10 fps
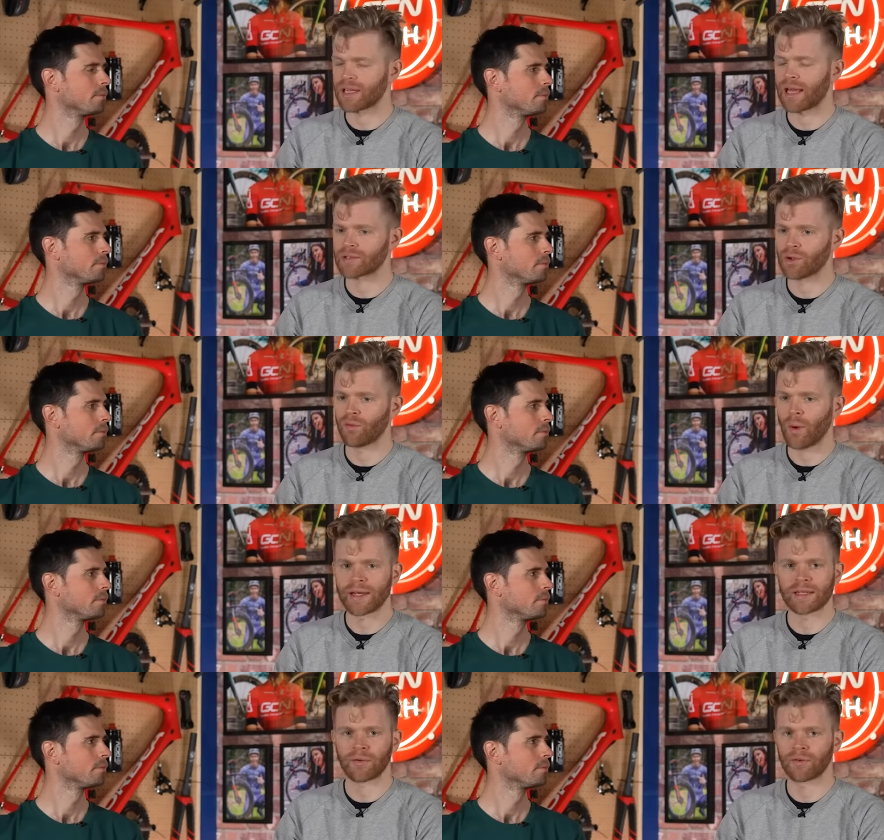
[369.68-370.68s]
Speaker 1: to that sort of
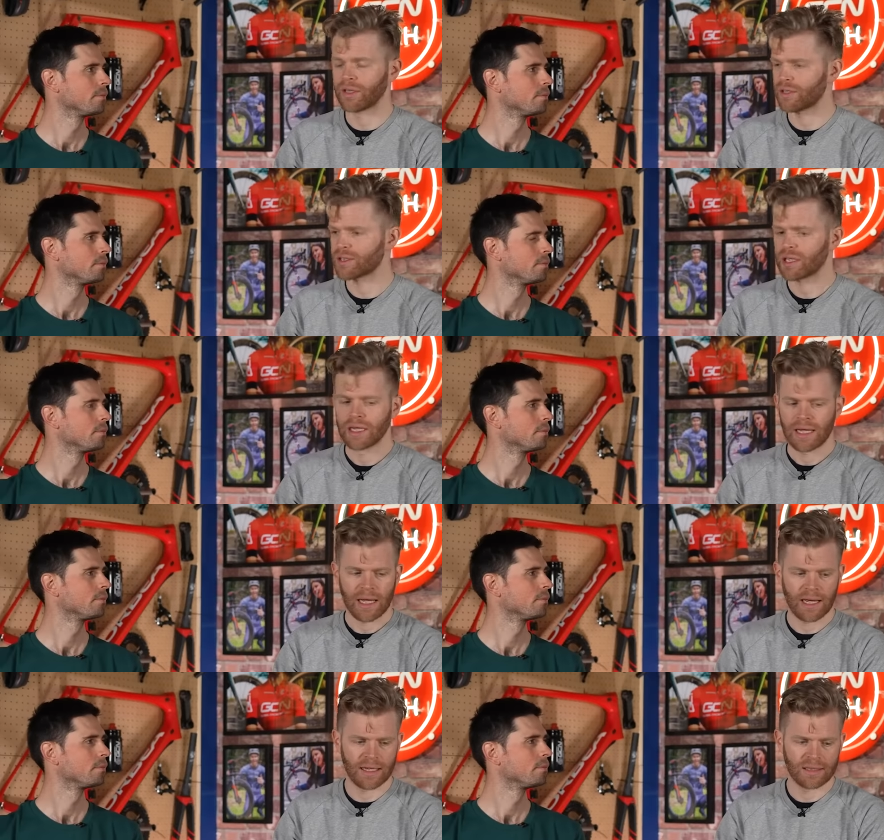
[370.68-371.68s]
weight difference.
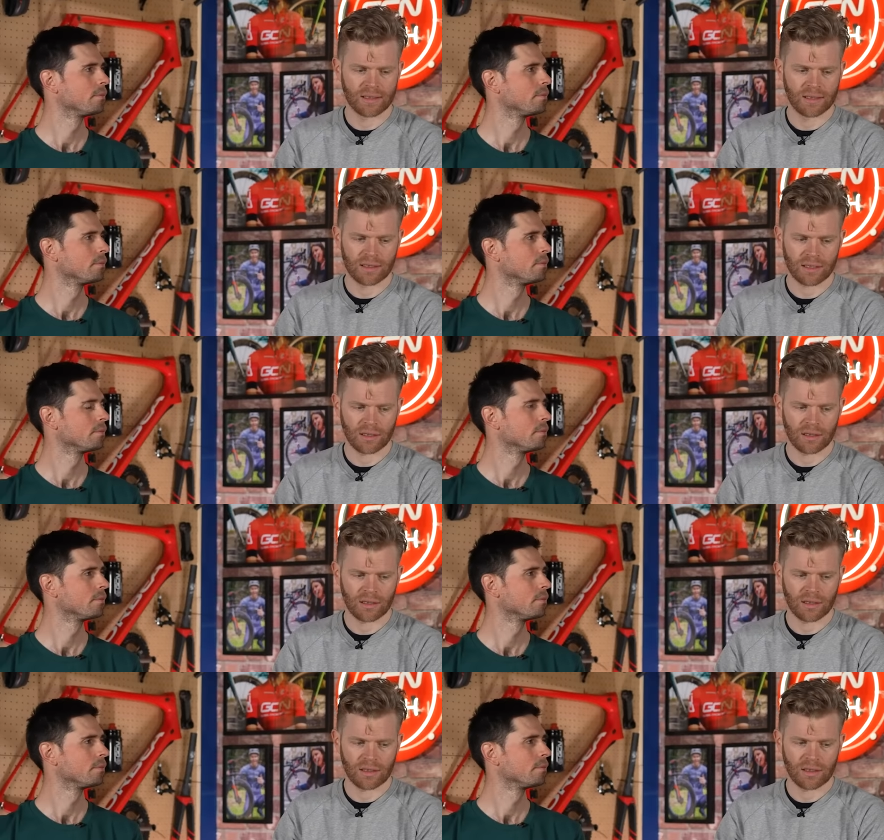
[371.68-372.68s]
And
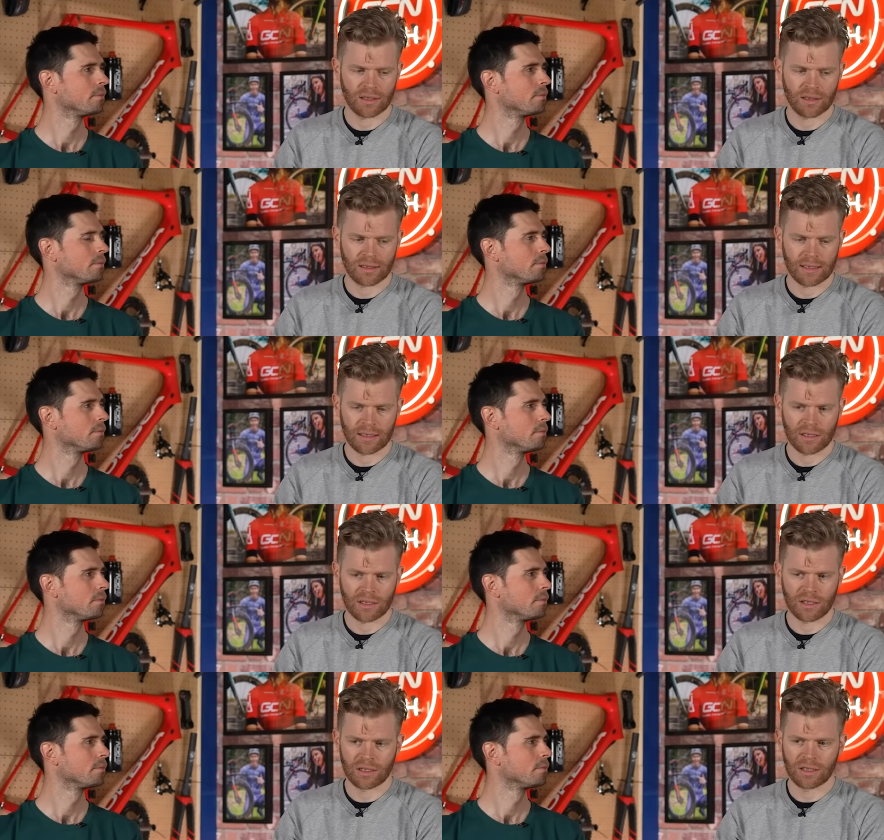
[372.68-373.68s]

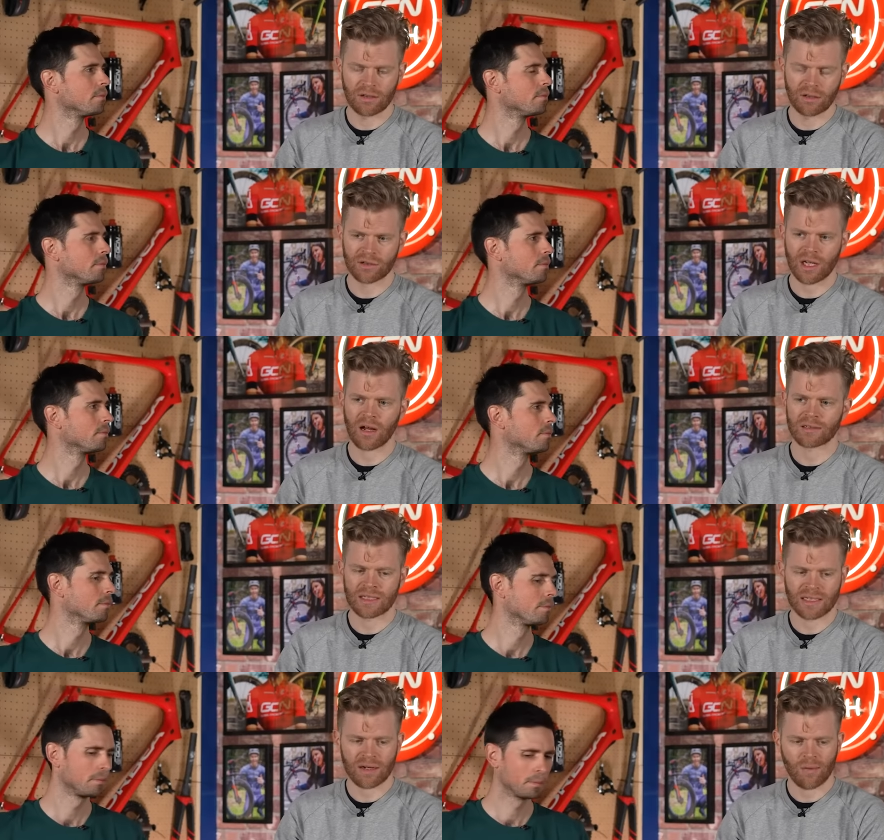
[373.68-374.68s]
you start to
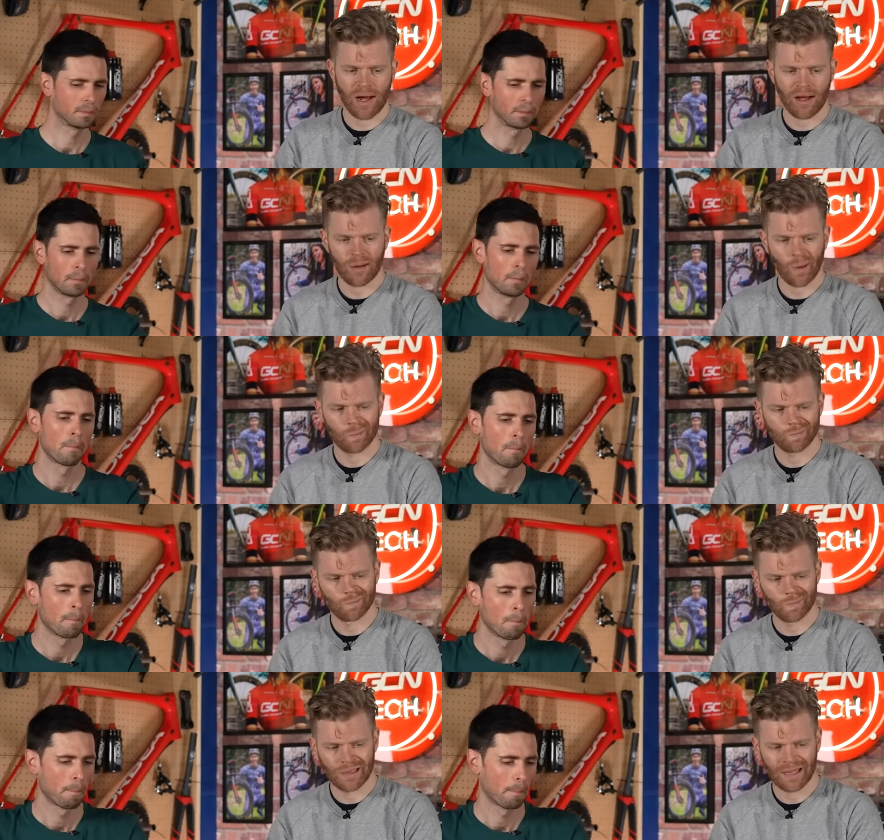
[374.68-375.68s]
see, well,
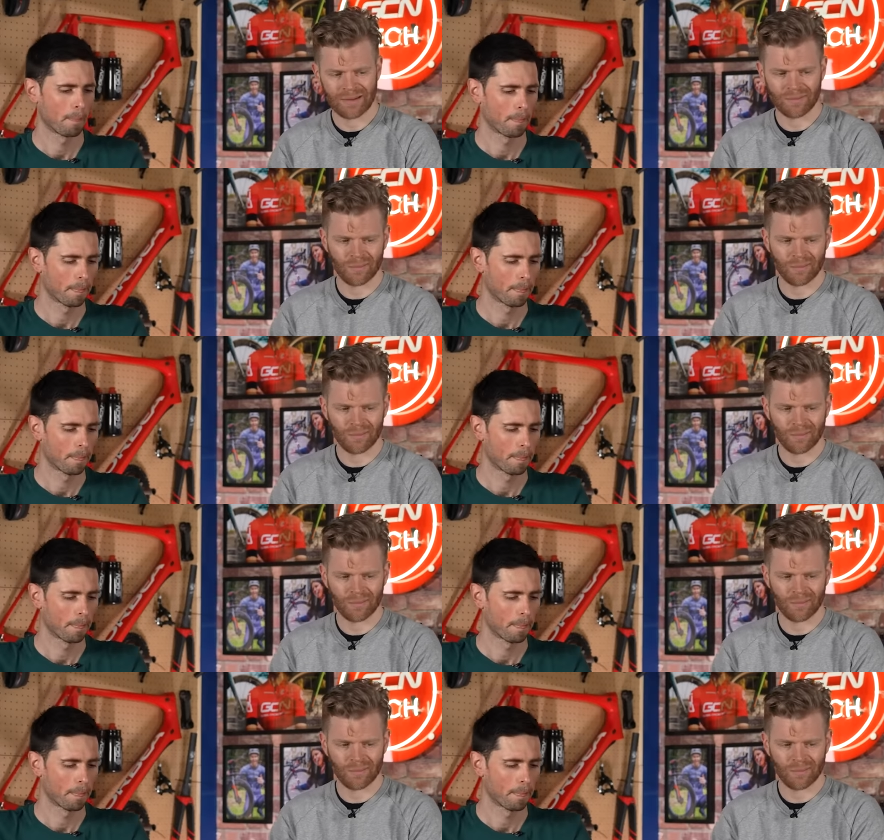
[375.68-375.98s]
like